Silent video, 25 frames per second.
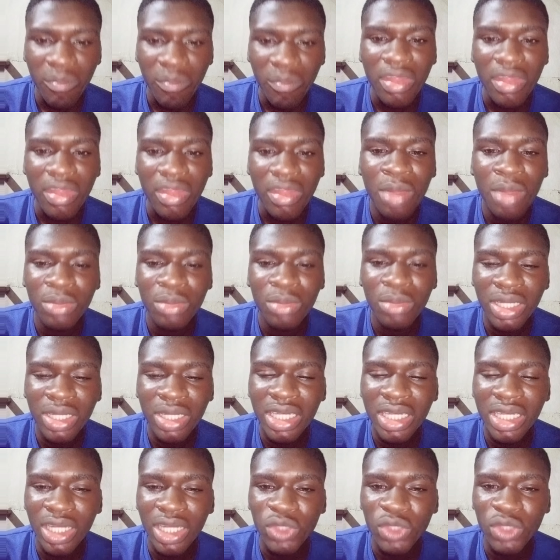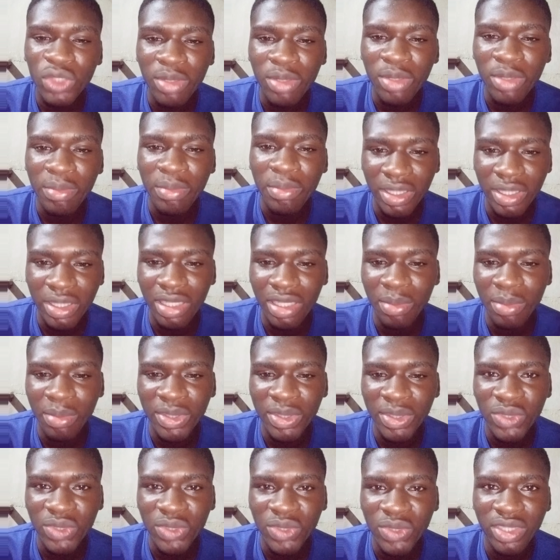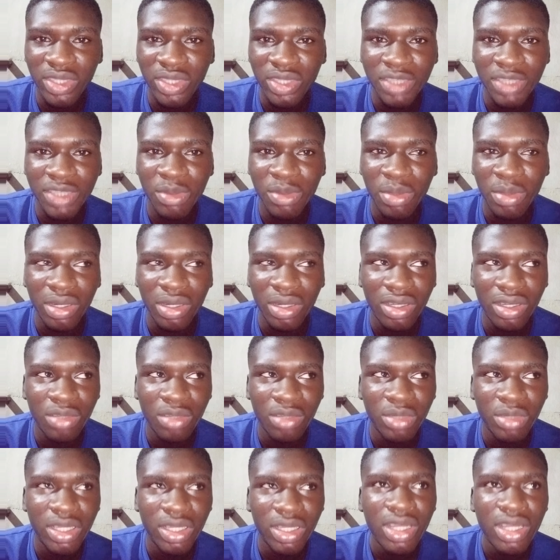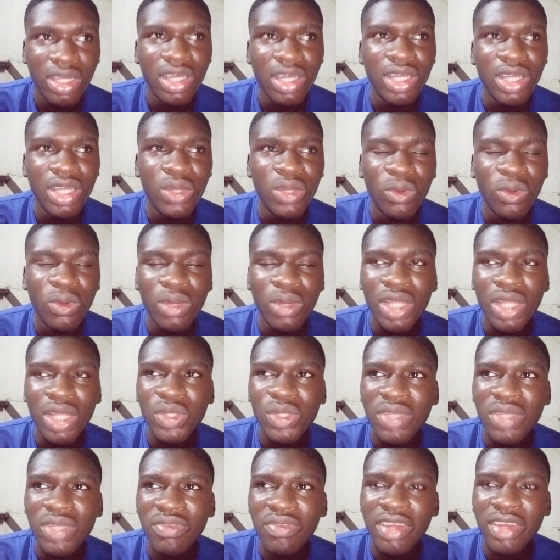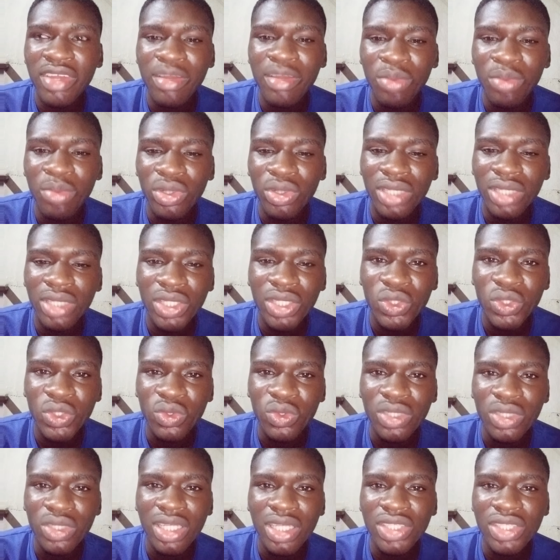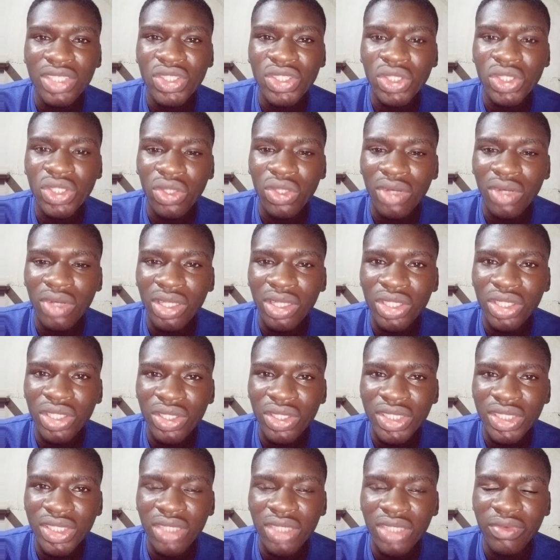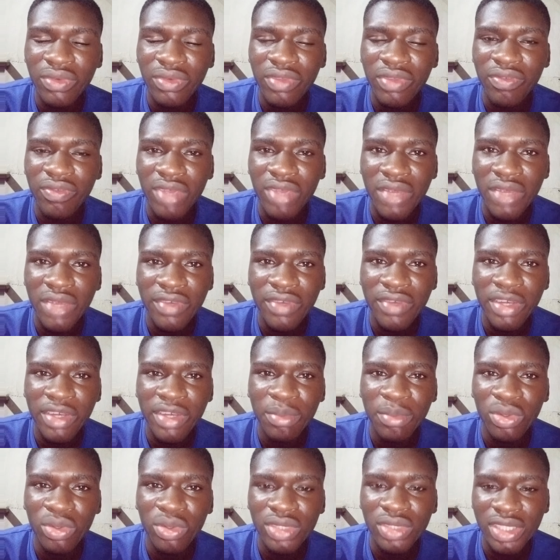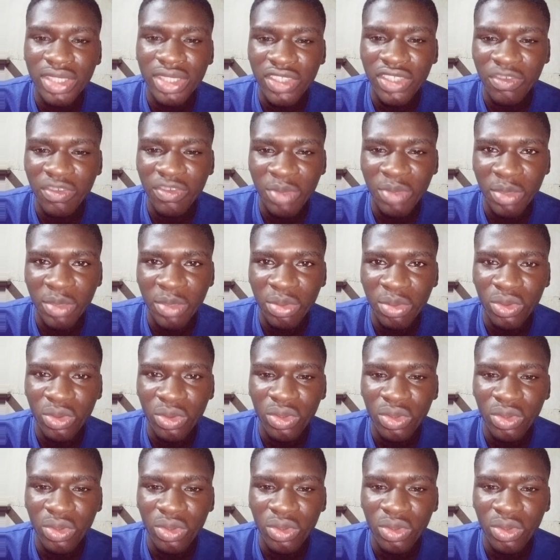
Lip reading: I'm learning how to be a better person with these people around me. You know, that's why it's very important to surround yourself with very, very positive people.